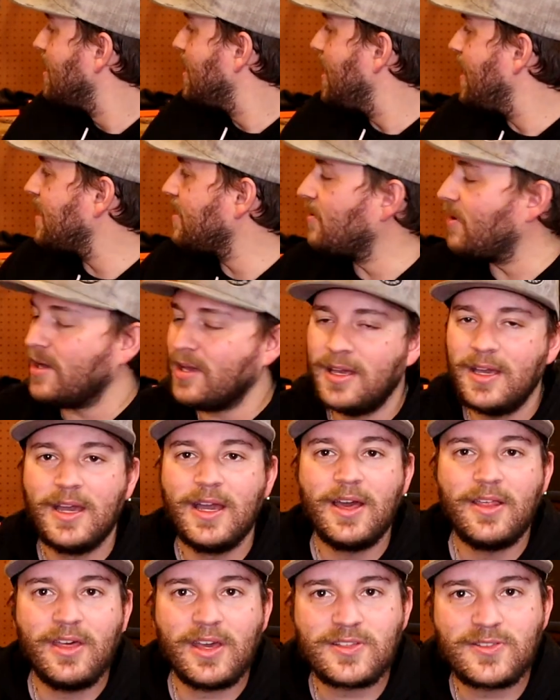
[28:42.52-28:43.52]
anyway,
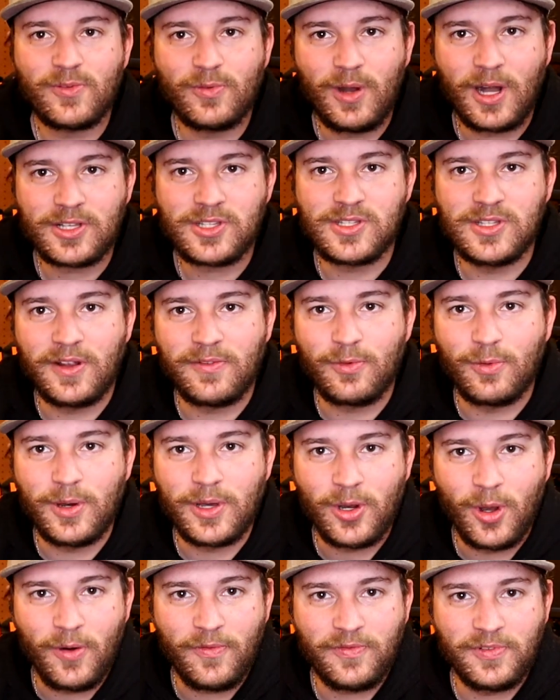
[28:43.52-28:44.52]
thanks for watching,
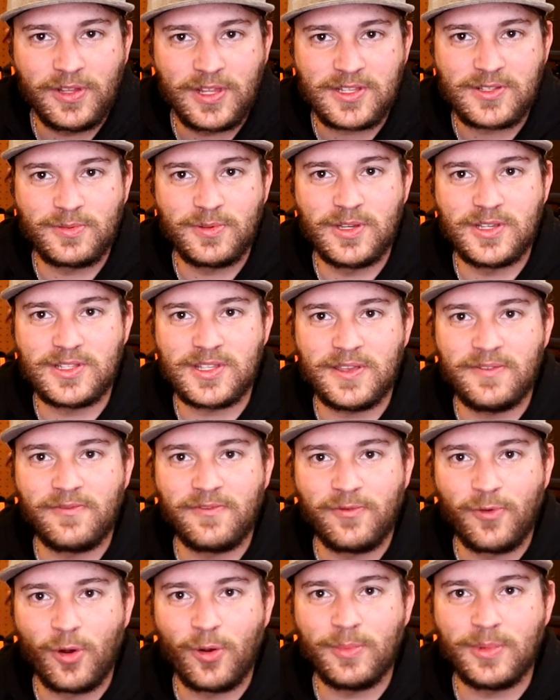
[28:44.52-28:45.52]
everyone. Hopefully this was
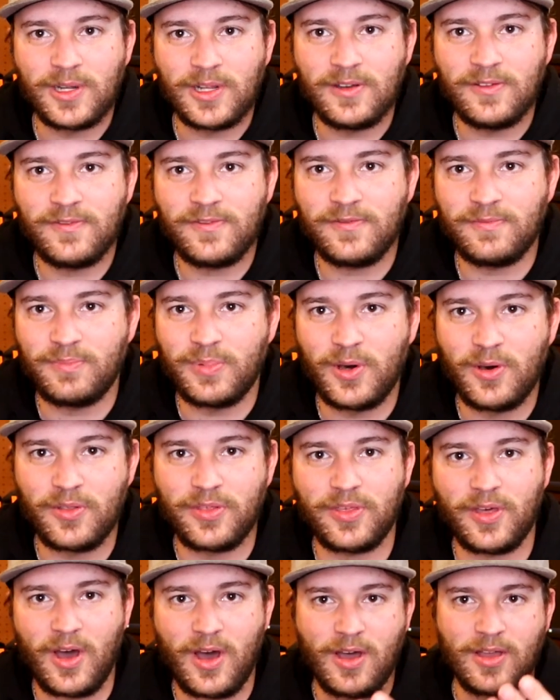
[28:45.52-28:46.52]
informative,
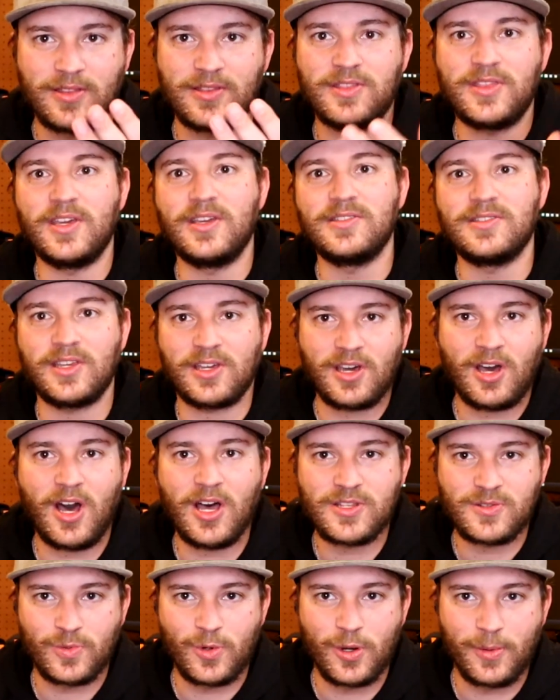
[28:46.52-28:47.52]
both on things that
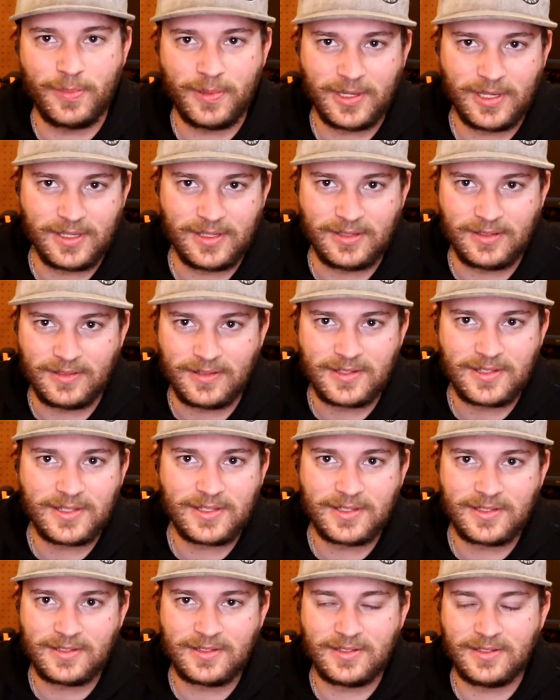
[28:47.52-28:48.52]
cause warping and
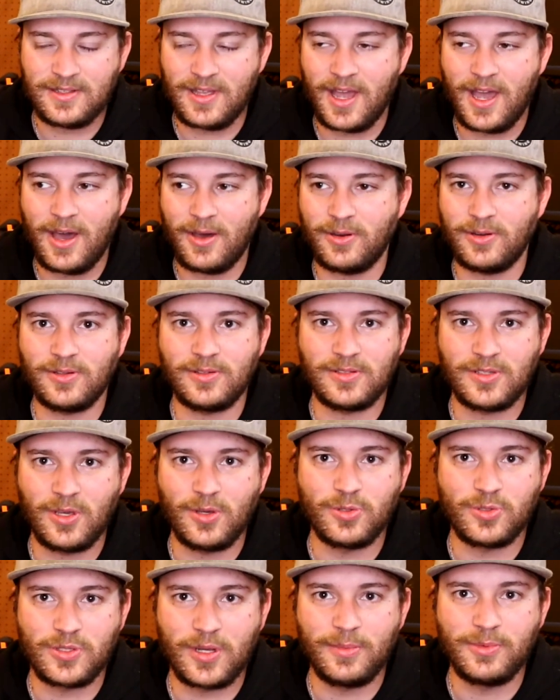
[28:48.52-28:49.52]
how to
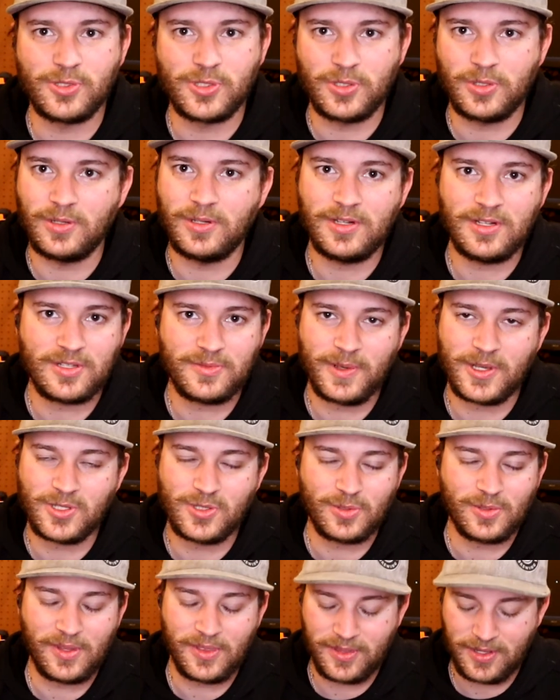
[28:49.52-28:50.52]
go troubleshoot it,
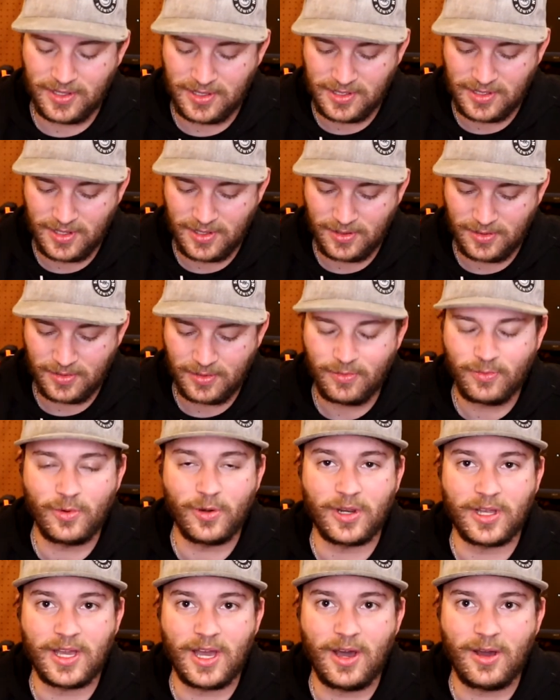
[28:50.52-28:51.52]
especially when things don't
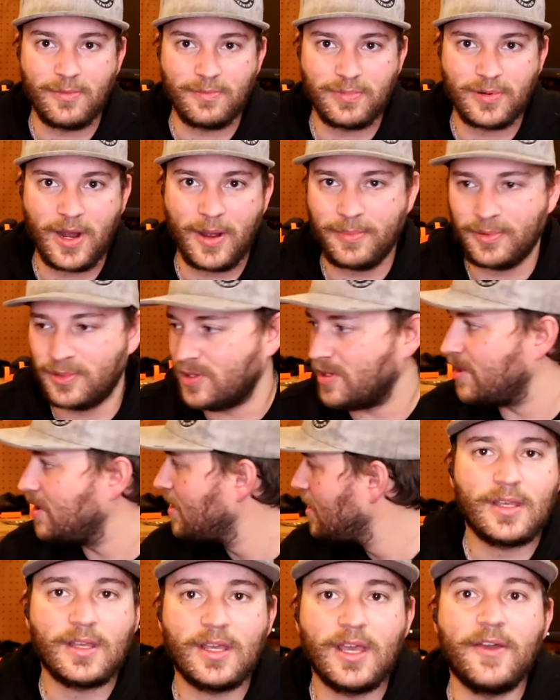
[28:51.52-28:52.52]
work out properly.
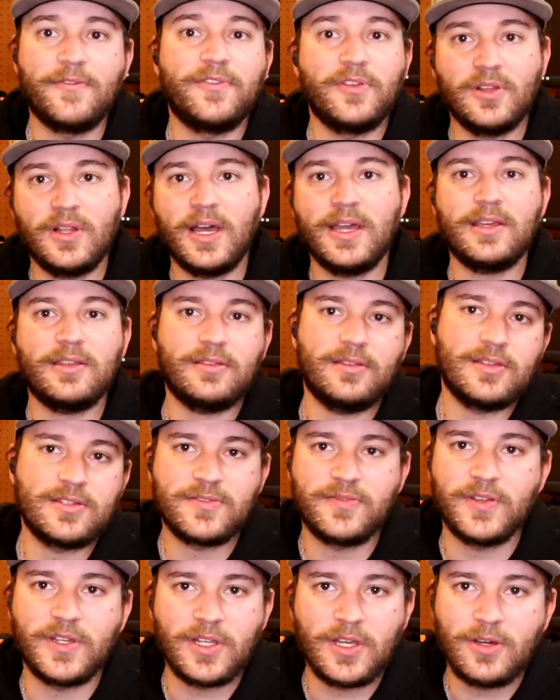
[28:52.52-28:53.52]
If you liked
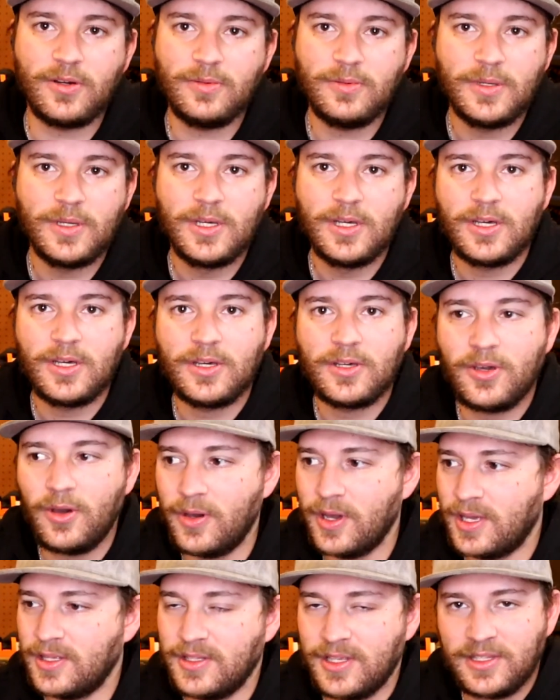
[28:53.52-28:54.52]
this video, go
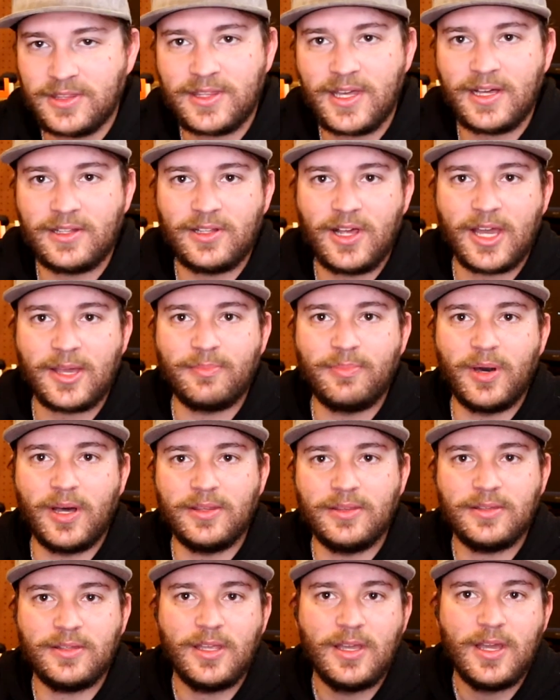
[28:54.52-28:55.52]
ahead and hit that like
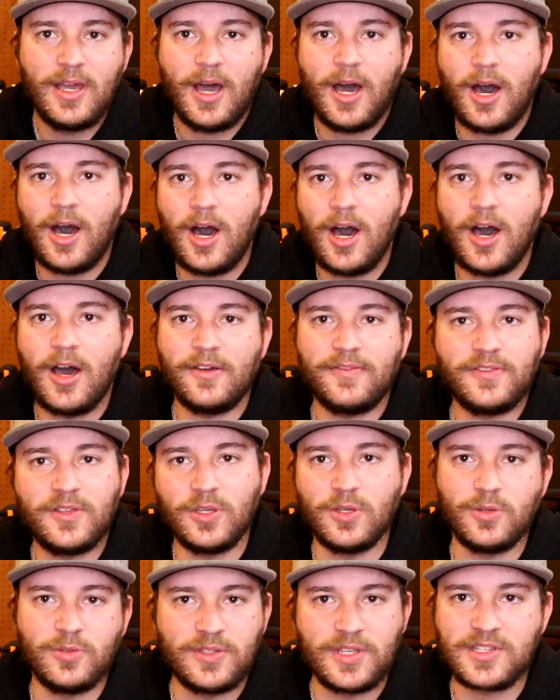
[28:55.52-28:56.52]
button. If
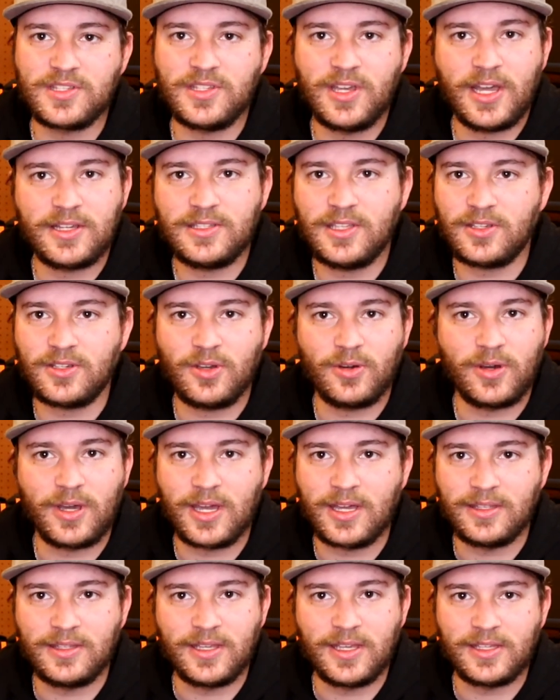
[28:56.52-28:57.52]
you disliked it, go
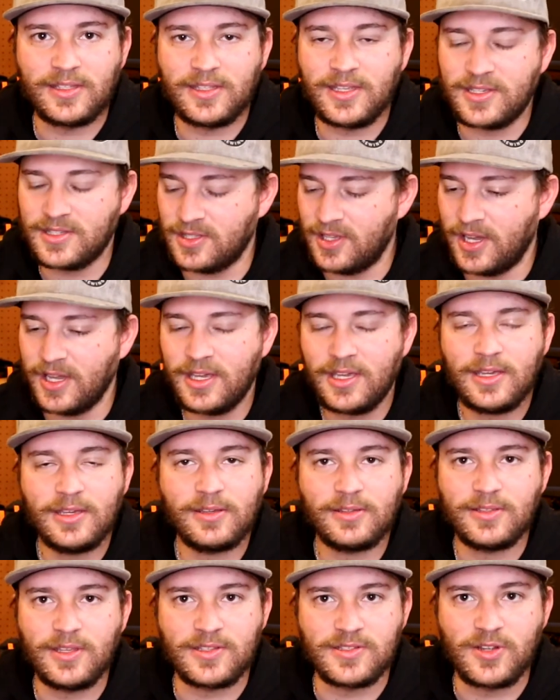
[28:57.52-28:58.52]
ahead and hit dislike.
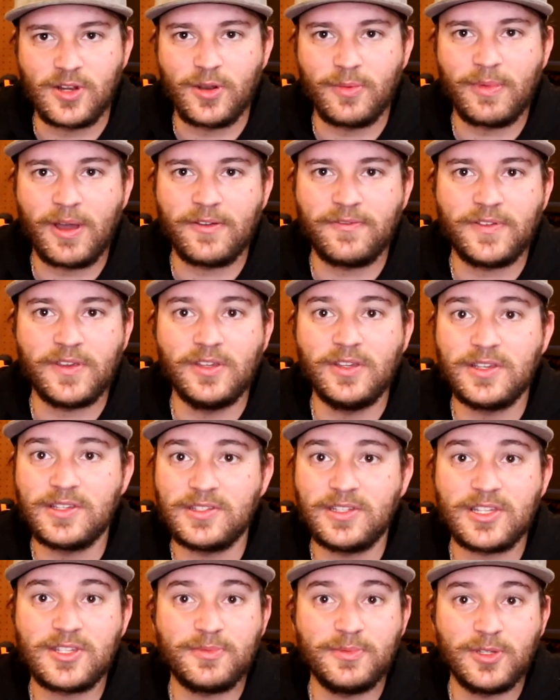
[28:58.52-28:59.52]
It doesn't hurt my
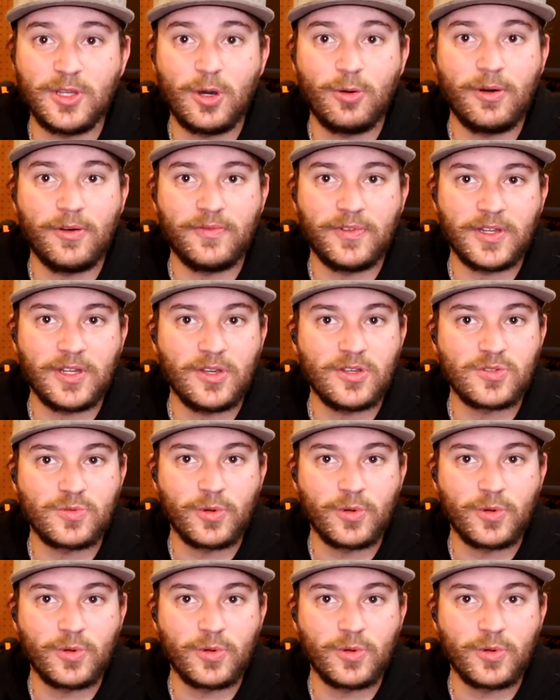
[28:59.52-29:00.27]
feelings, lets me know what videos